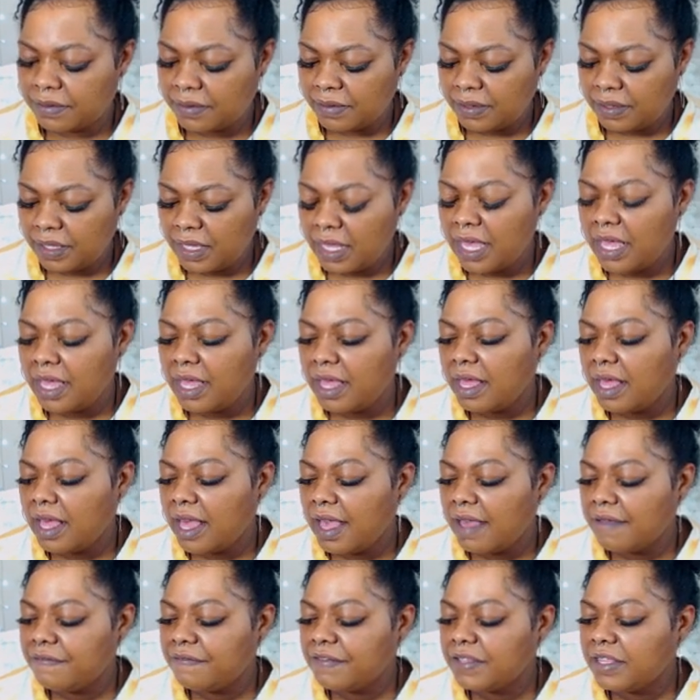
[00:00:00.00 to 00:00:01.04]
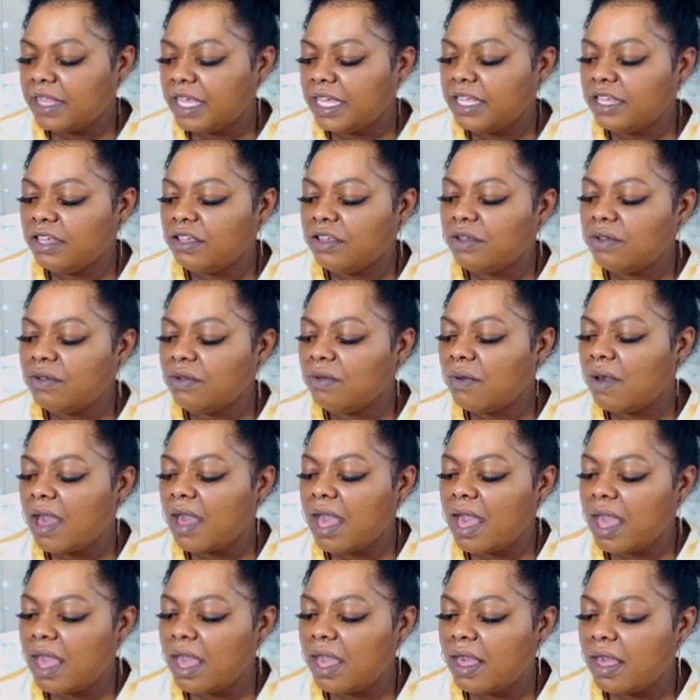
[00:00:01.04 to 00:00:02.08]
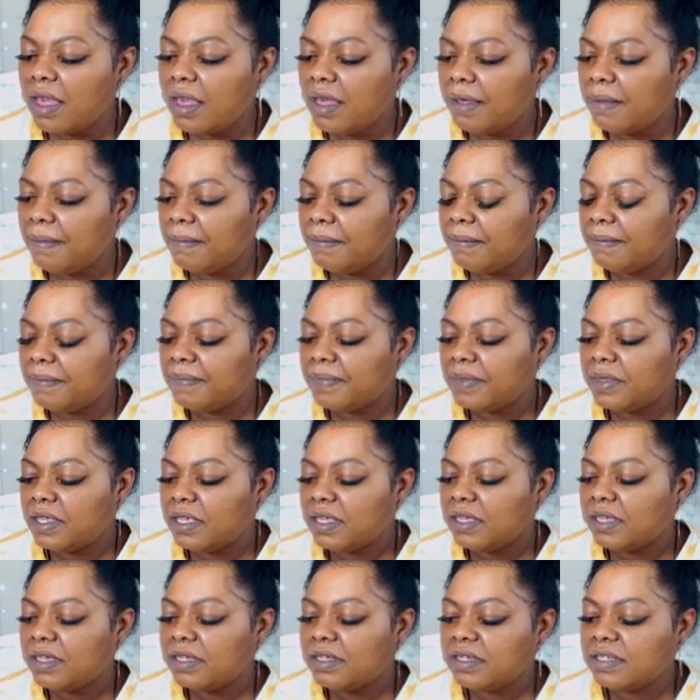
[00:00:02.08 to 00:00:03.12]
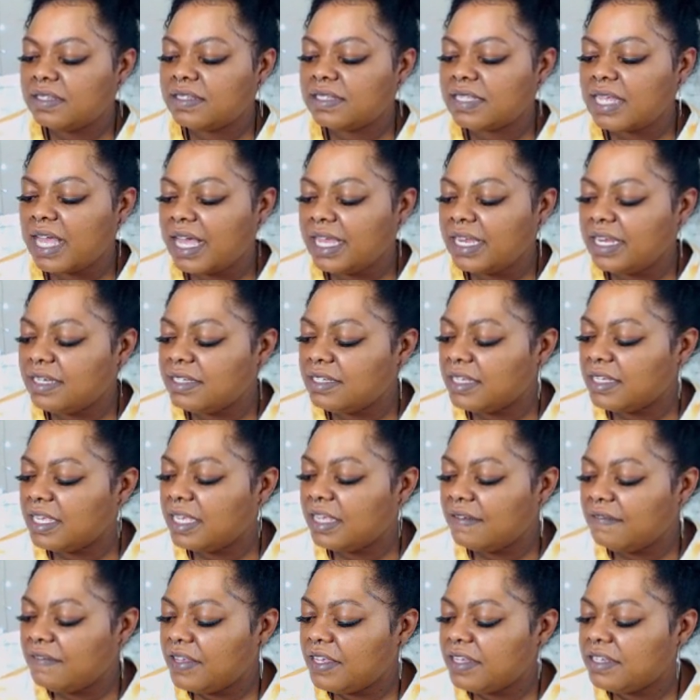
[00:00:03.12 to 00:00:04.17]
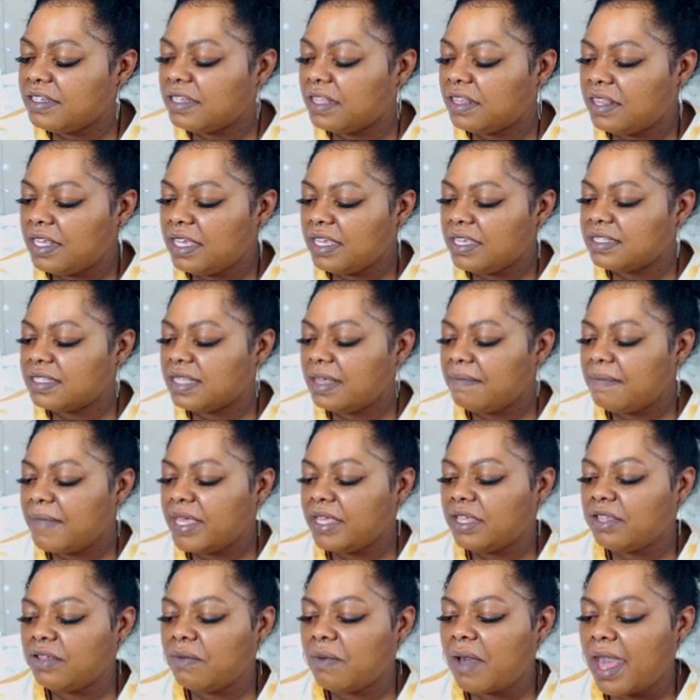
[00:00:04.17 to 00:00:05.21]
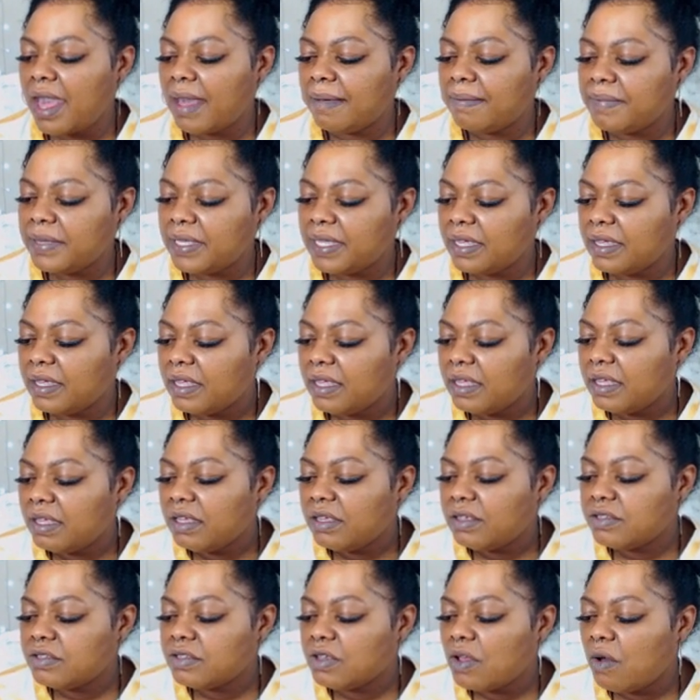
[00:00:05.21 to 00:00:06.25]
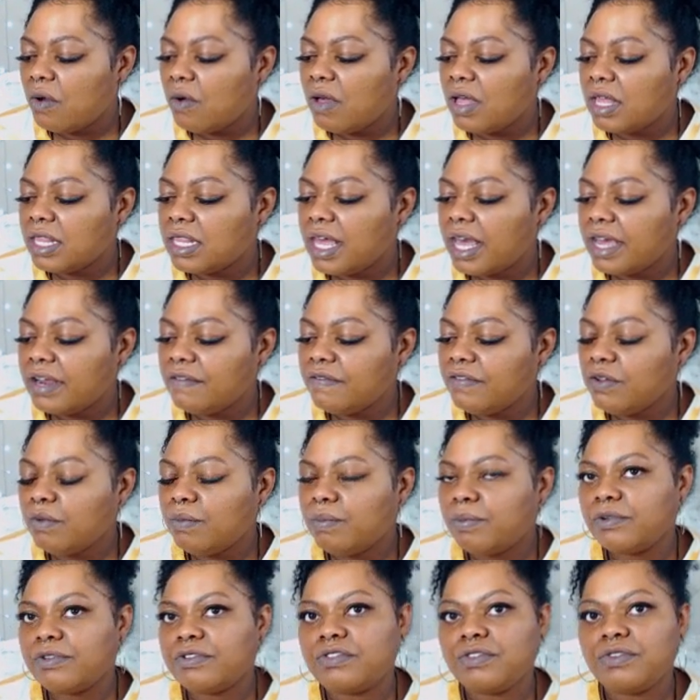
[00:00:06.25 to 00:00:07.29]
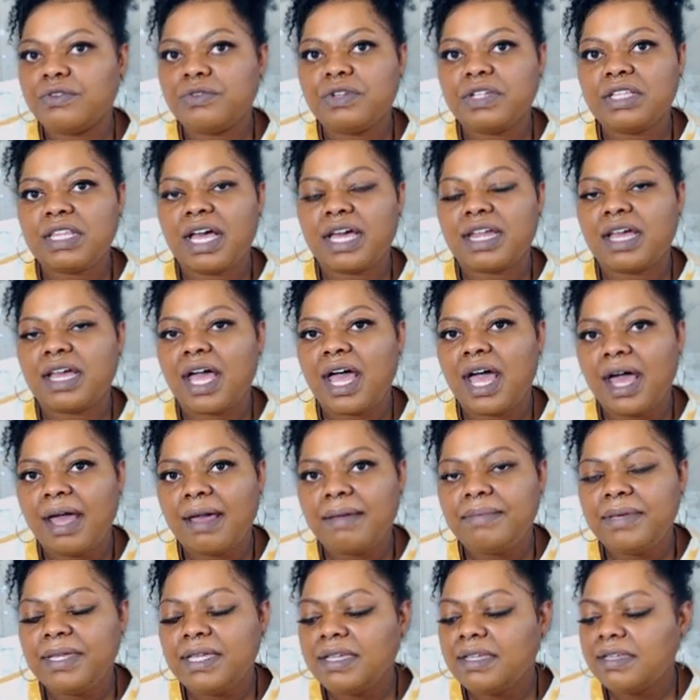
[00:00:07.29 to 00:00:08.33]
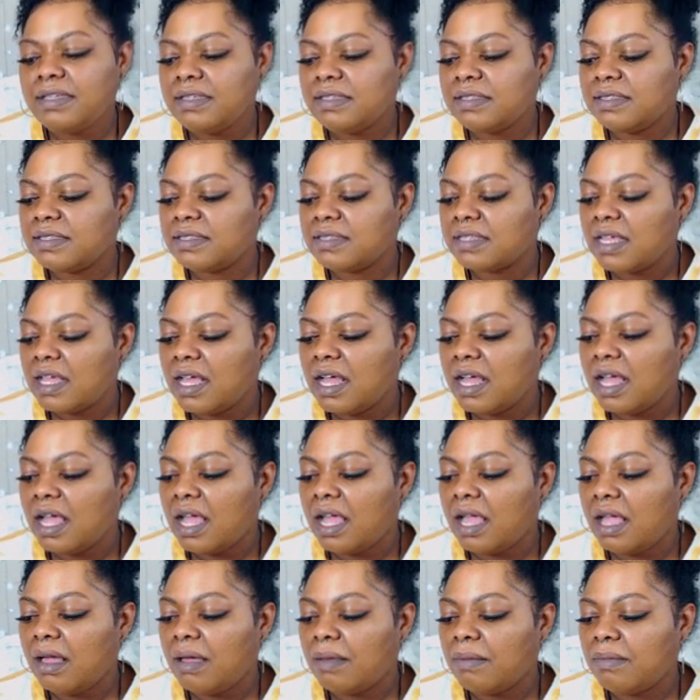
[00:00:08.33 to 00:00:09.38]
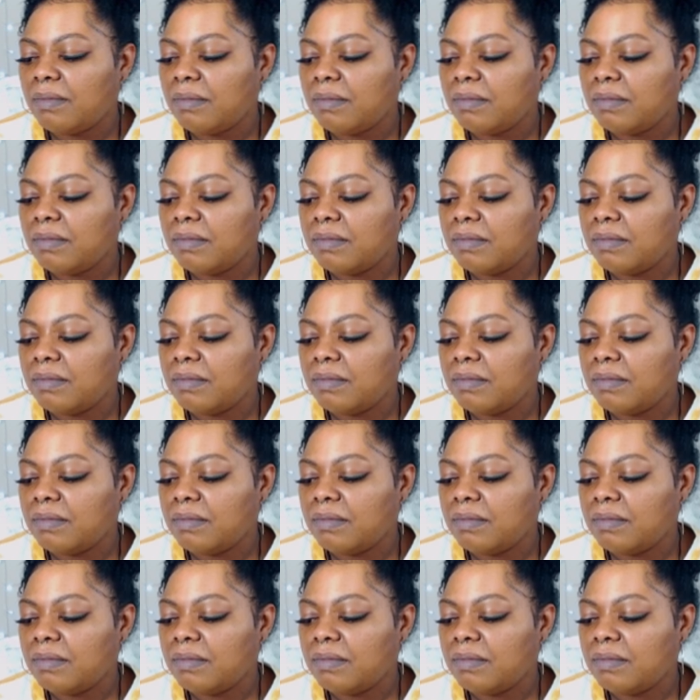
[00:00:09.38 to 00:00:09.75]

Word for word: Yeah, I feel like you um, decided to give in to things that make you happy. So a lot of you pursued a lot of hobbies, um,